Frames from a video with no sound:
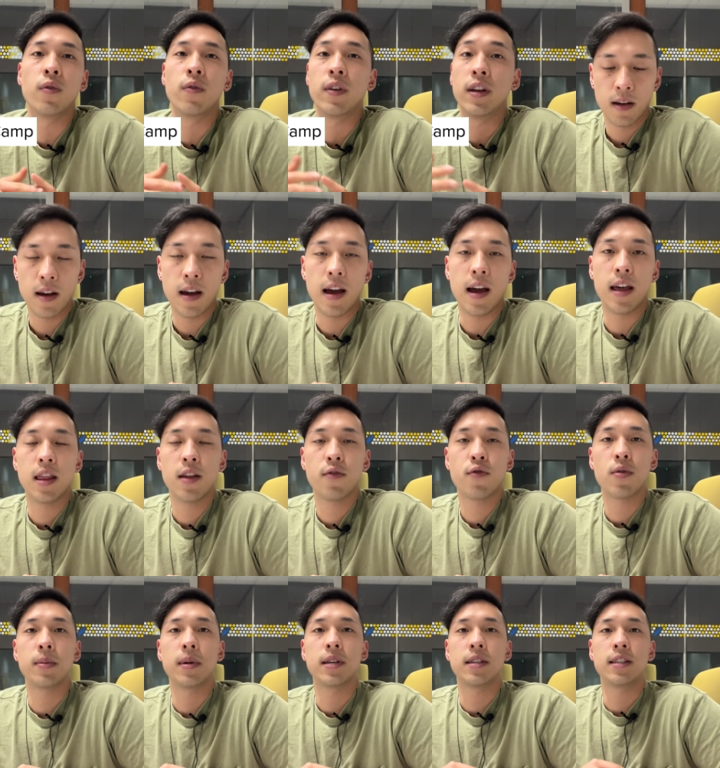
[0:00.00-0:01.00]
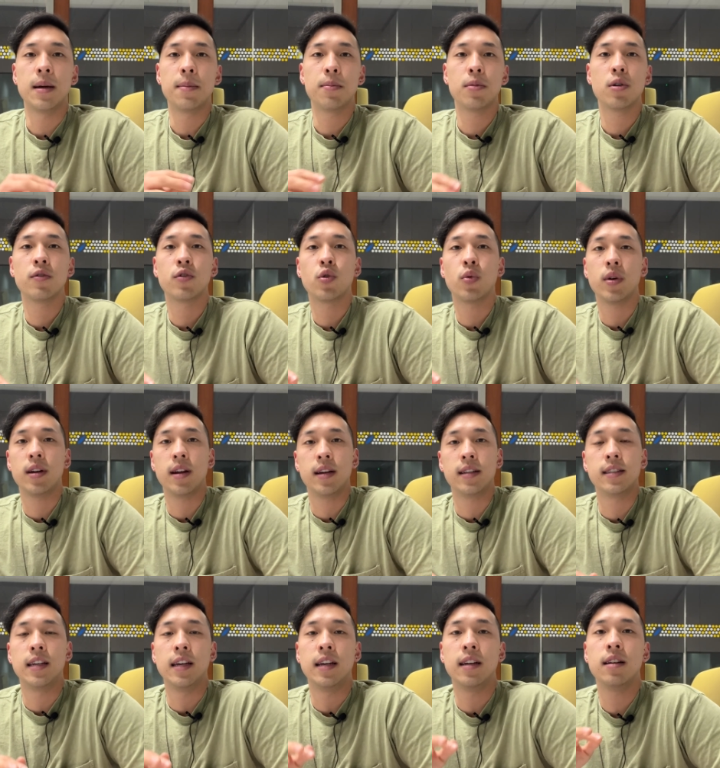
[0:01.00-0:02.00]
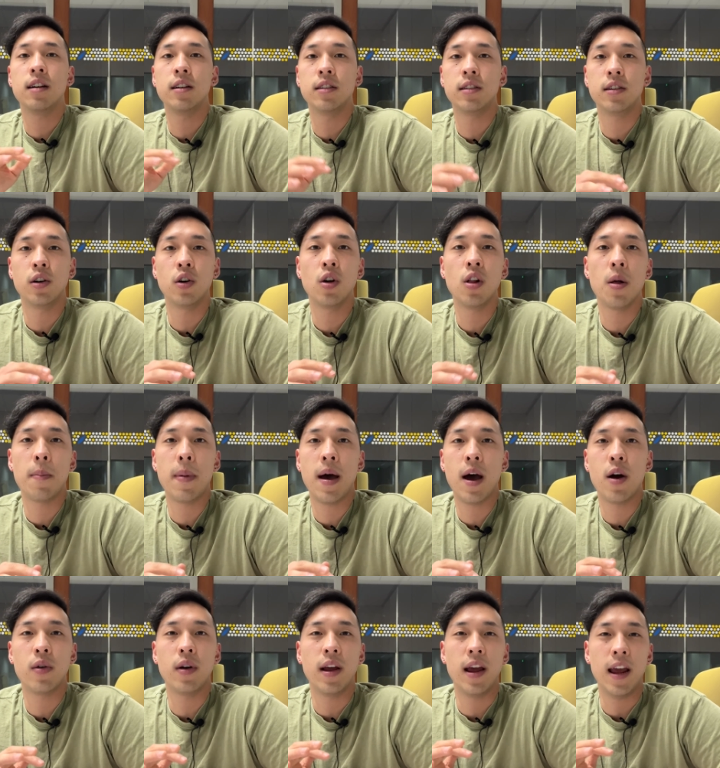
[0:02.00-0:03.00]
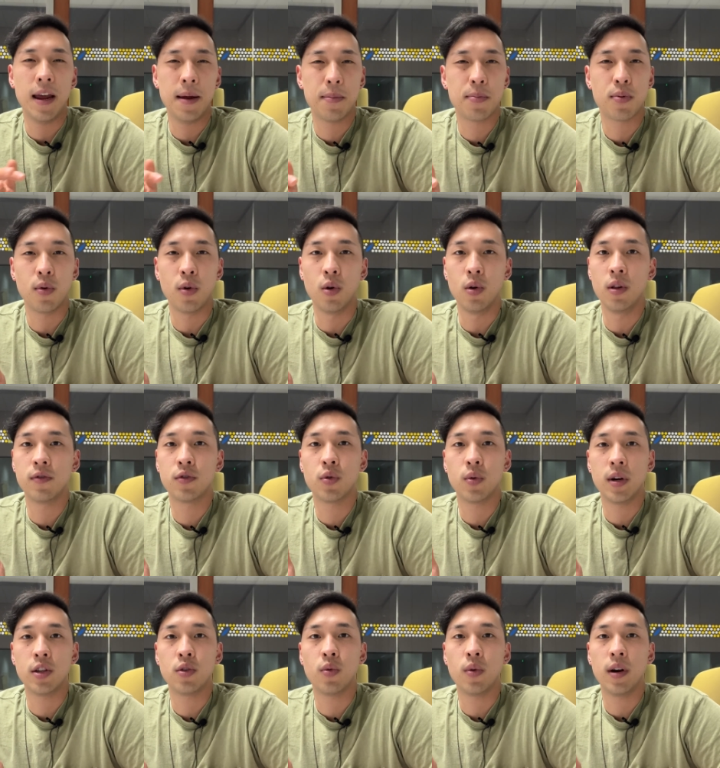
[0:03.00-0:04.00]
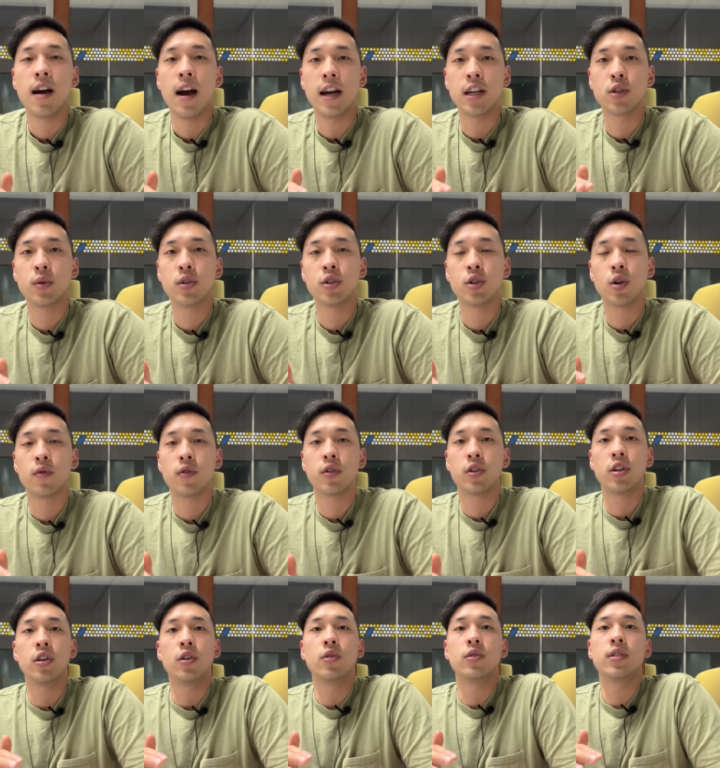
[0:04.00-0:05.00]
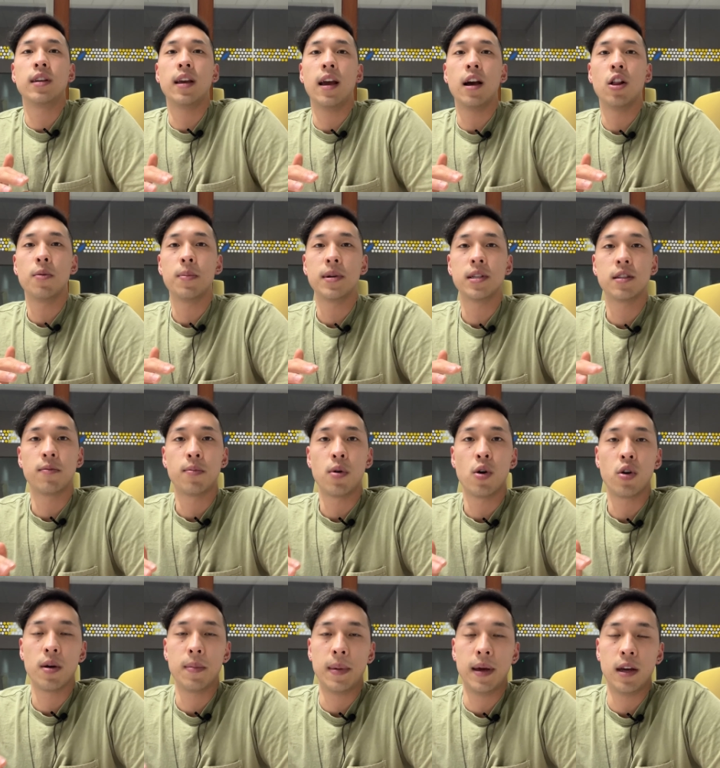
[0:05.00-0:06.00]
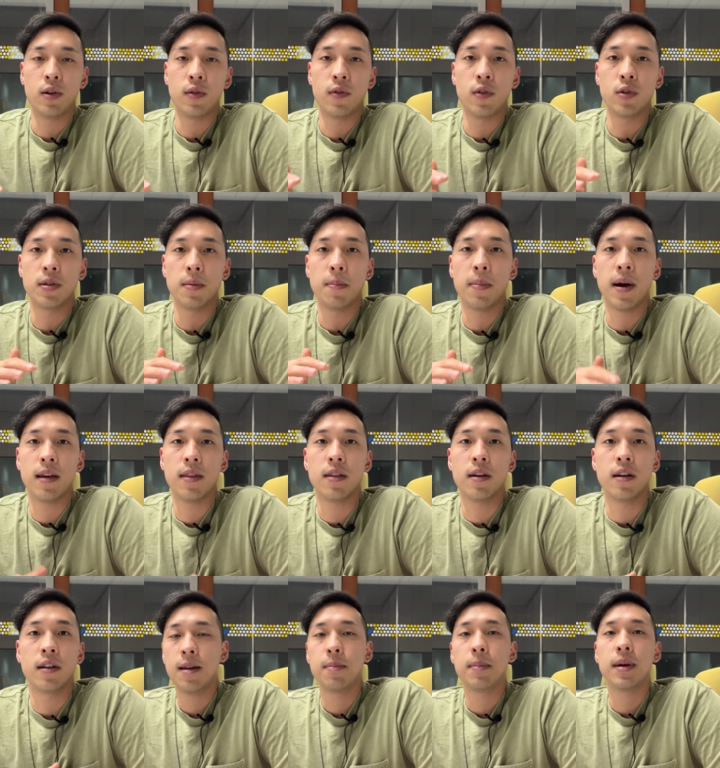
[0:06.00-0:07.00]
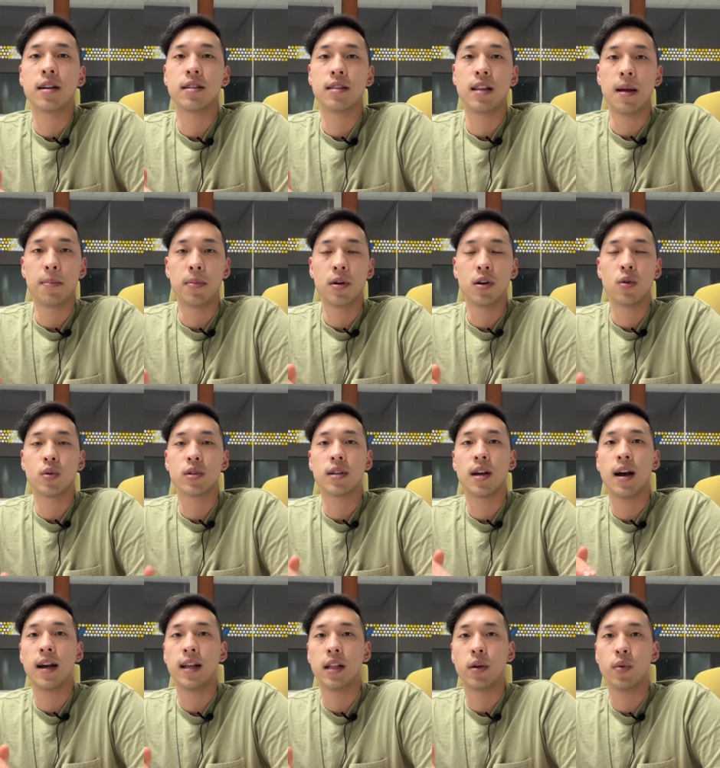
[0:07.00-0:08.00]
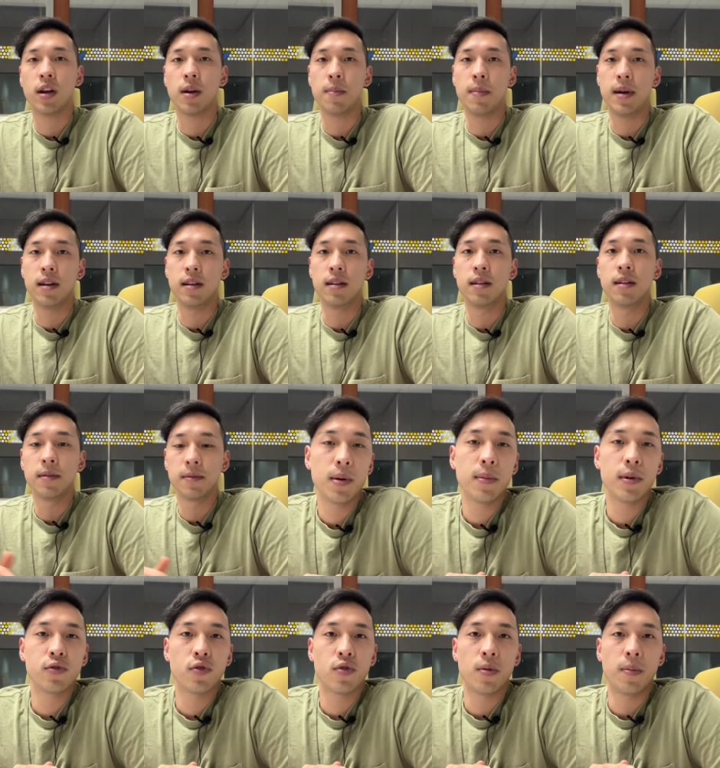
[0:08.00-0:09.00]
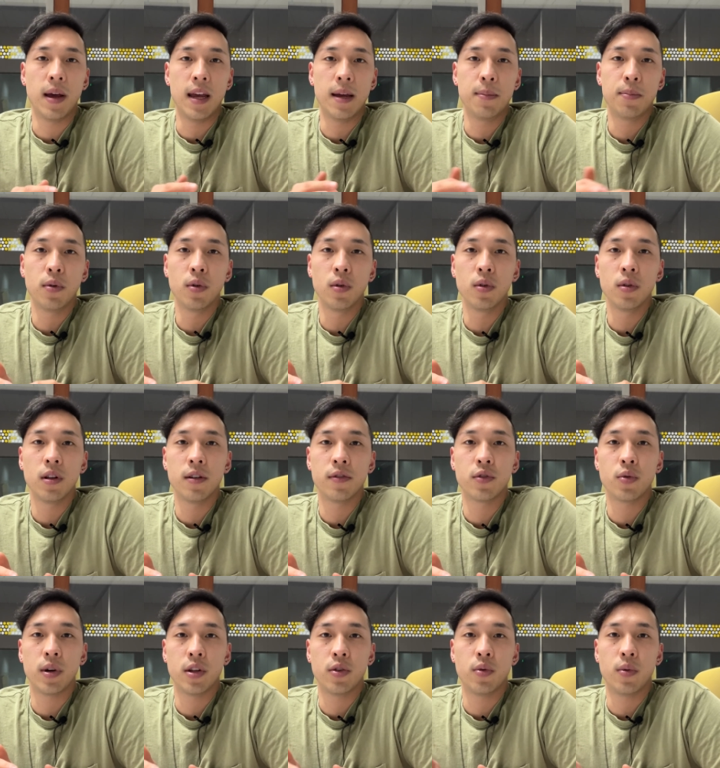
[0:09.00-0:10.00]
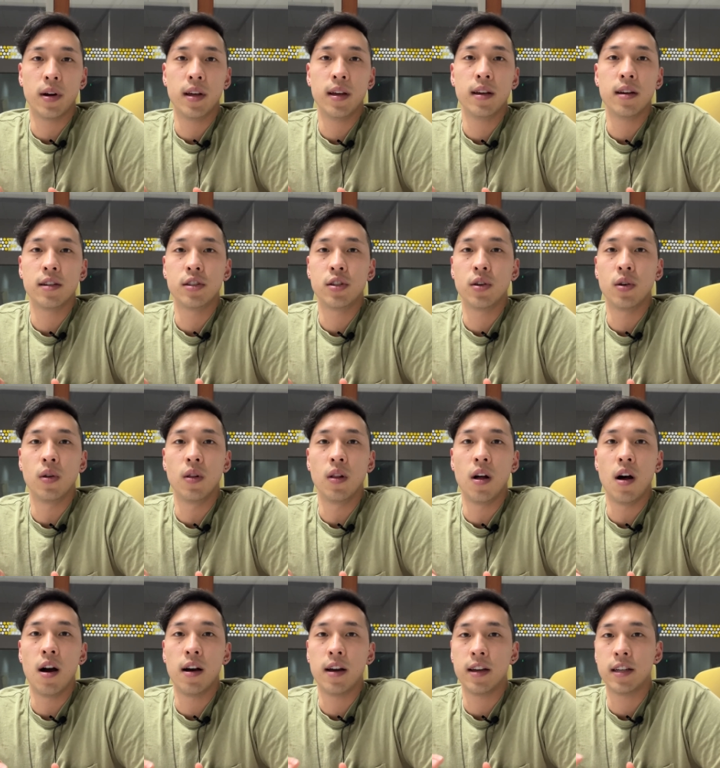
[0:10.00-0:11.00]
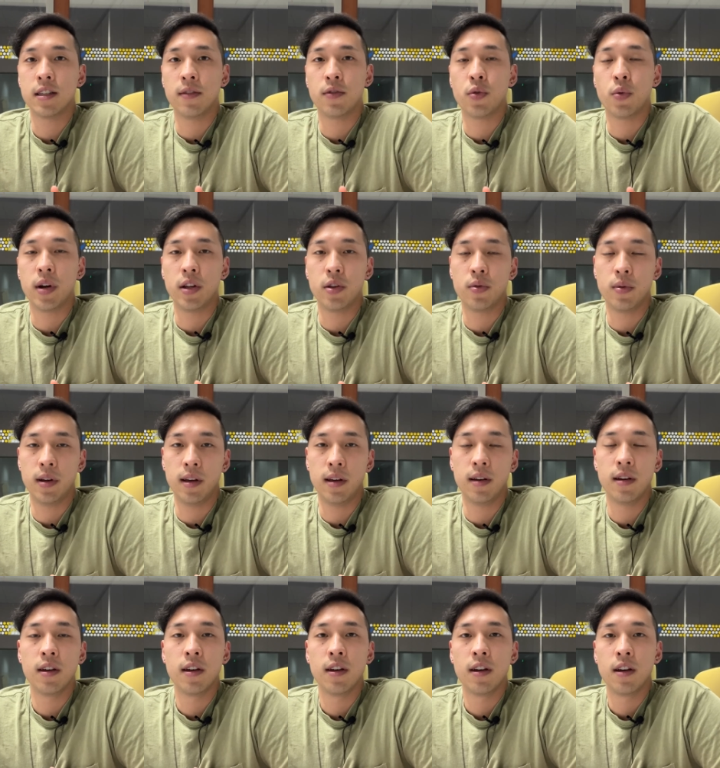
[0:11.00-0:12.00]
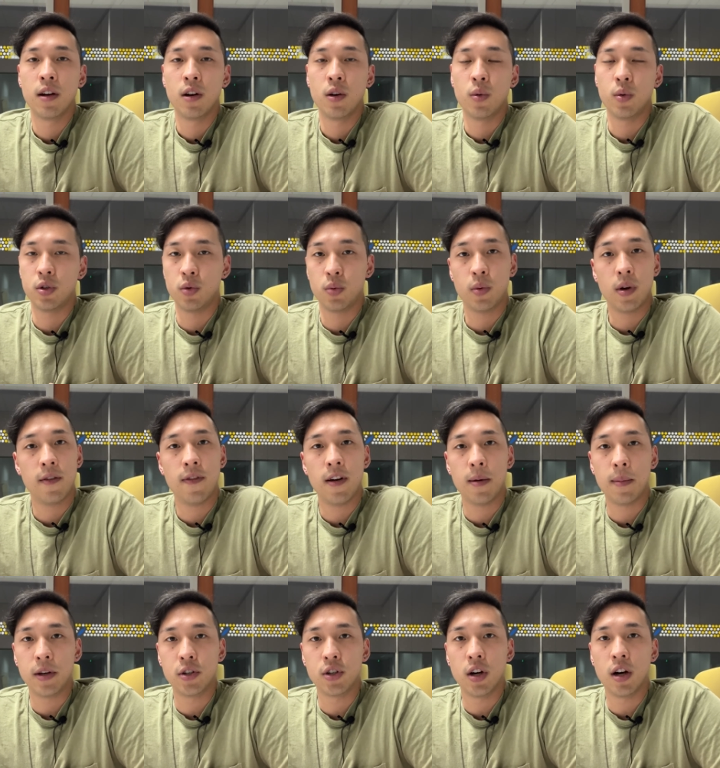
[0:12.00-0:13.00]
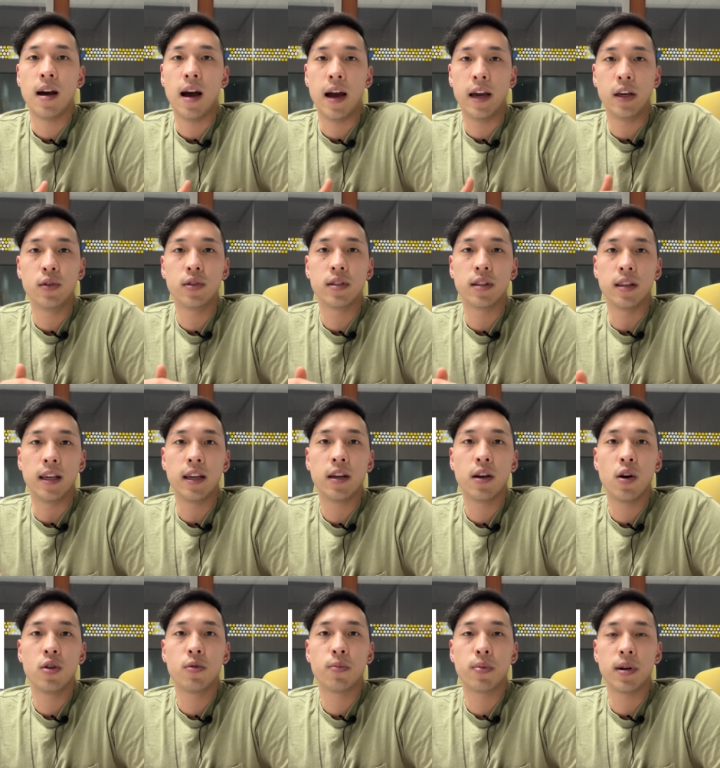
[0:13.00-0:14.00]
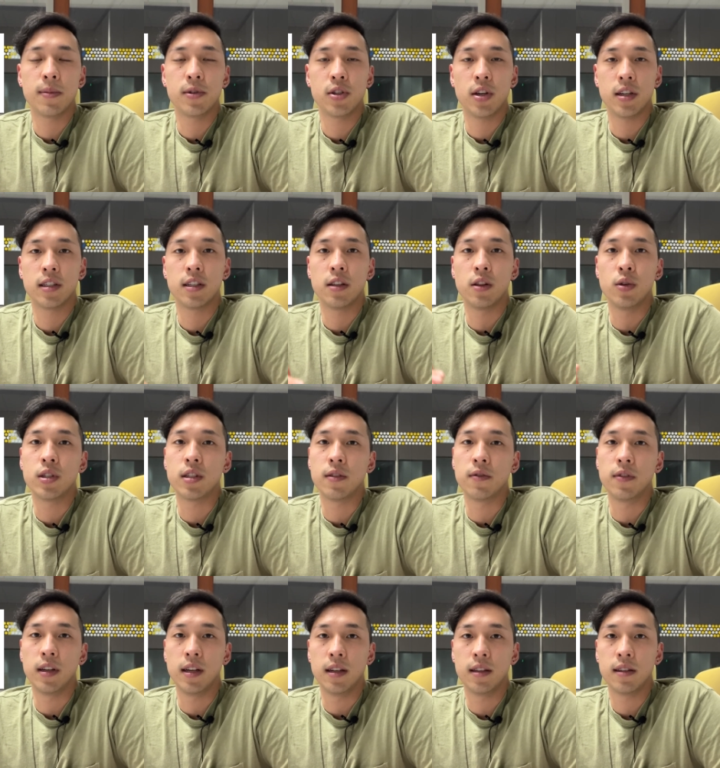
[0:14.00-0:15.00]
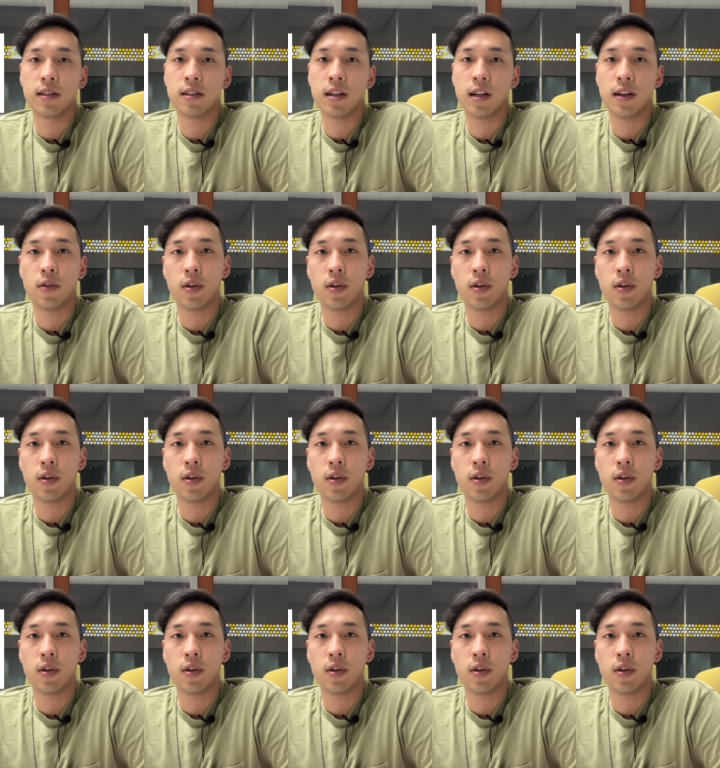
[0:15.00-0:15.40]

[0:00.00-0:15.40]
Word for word: videos. And then from December of 2019 until about April of 2020, I switched over to using Elements of Programming Interviews in Python because that book was highly recommended. Pretty much from April of 2020 until August of 2020, which is when I found my job, I used LeetCode pretty much exclusively to study for